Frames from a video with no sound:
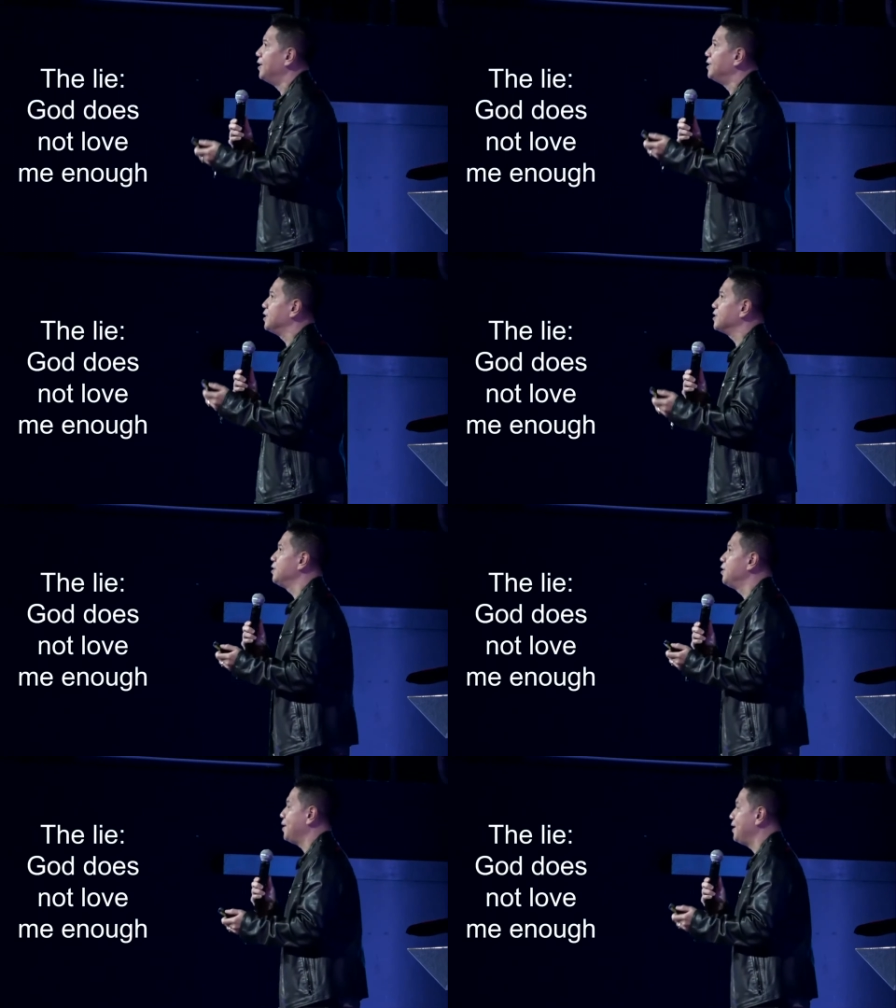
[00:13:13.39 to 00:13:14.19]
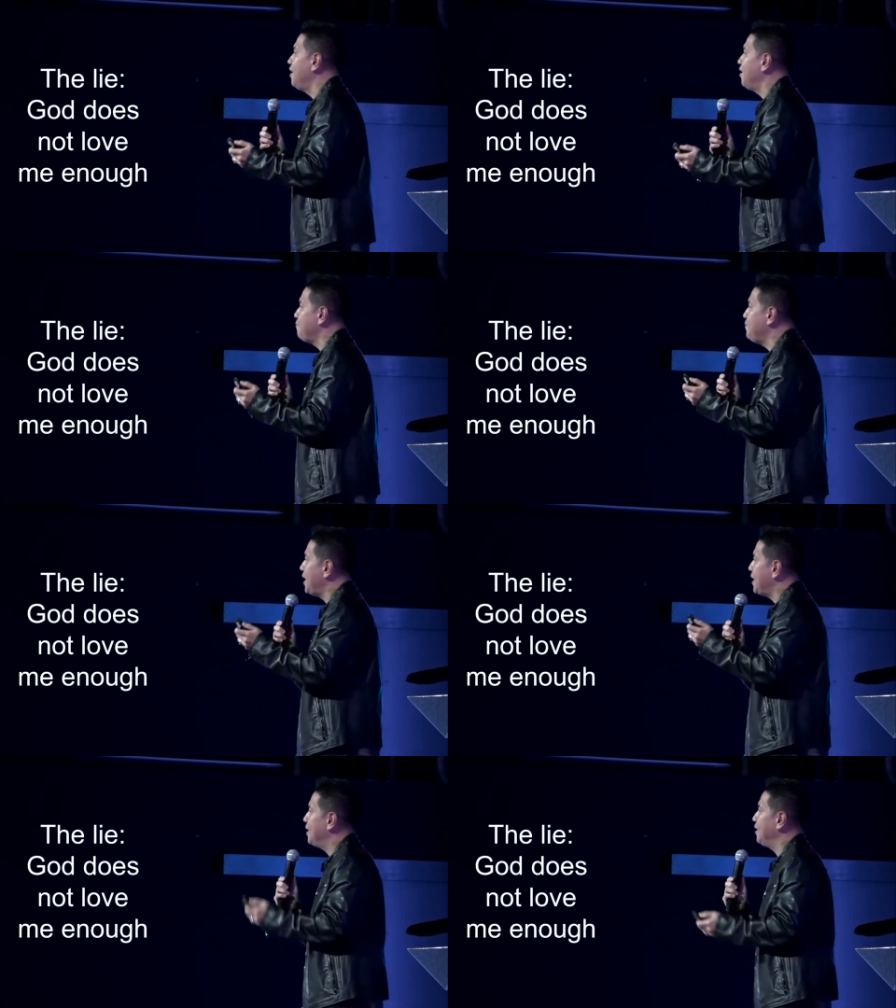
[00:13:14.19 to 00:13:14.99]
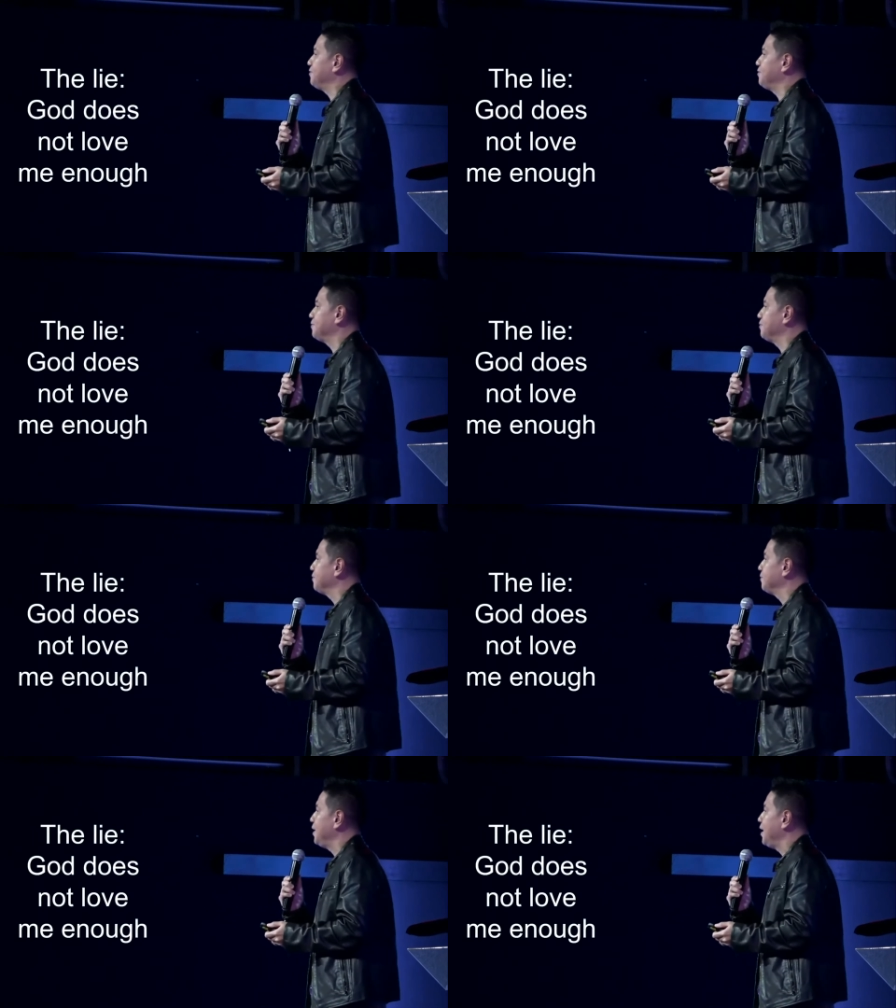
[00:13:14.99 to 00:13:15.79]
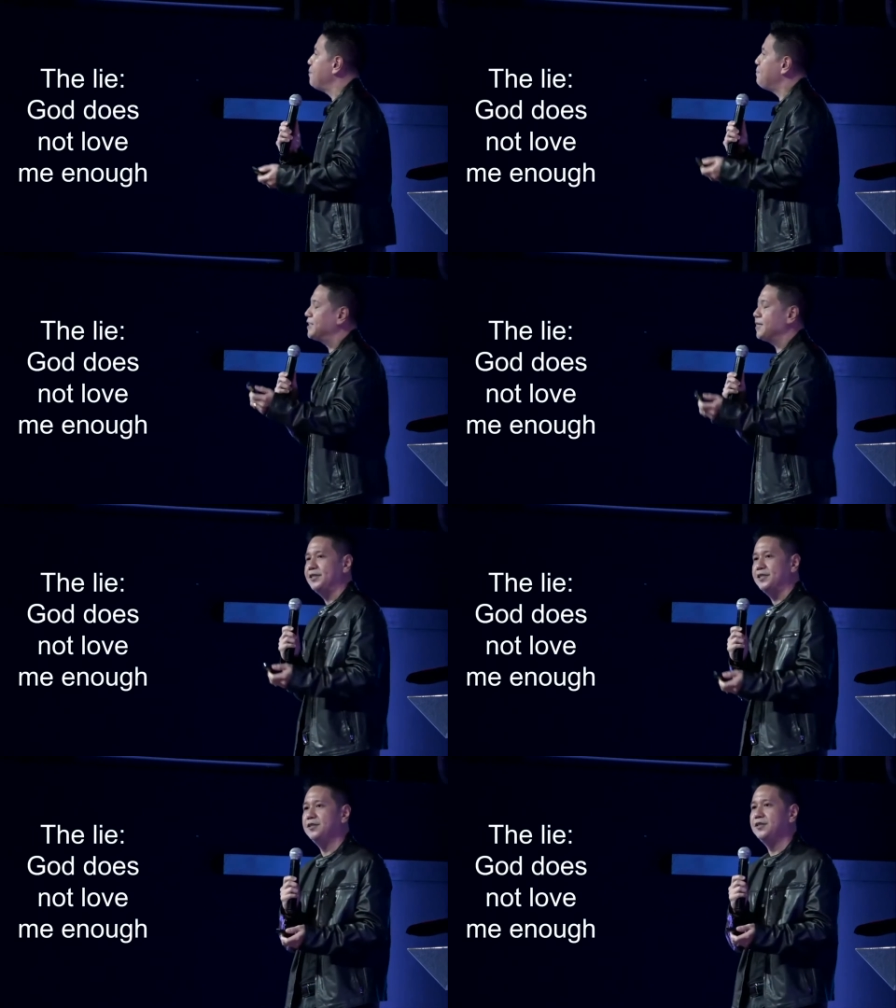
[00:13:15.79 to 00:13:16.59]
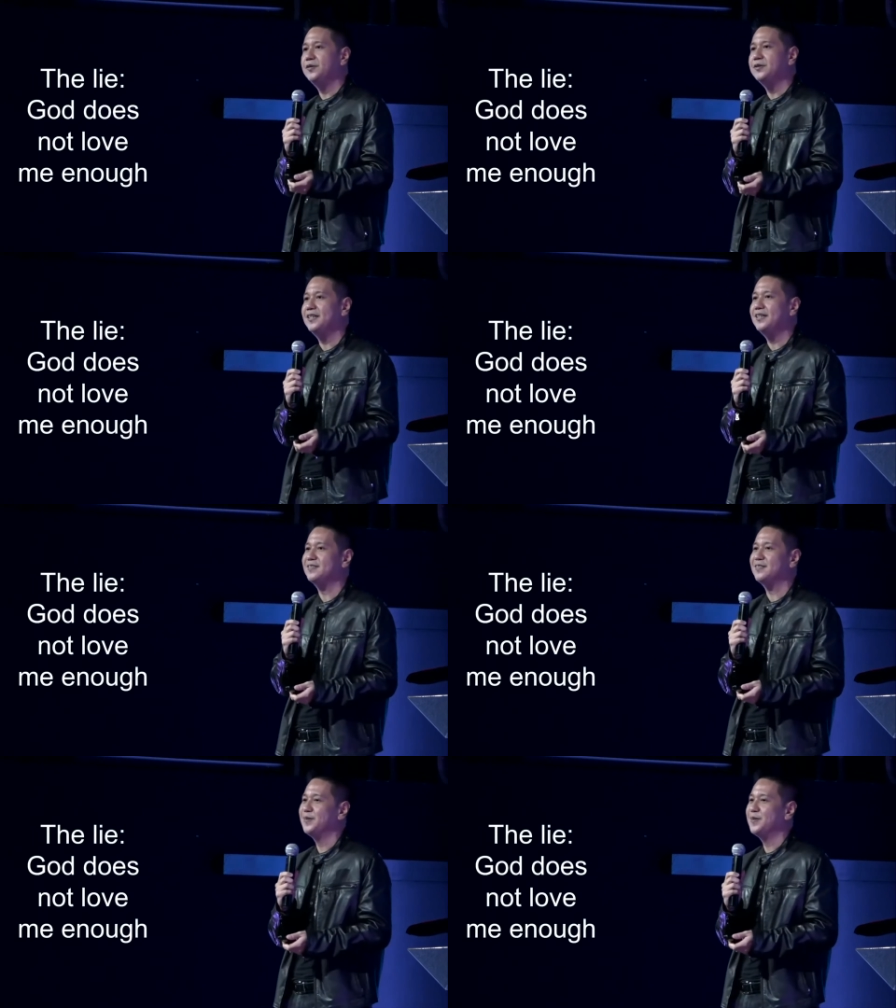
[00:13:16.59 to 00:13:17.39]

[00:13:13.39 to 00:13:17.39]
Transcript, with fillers: does not love me enough. And my submission to you is this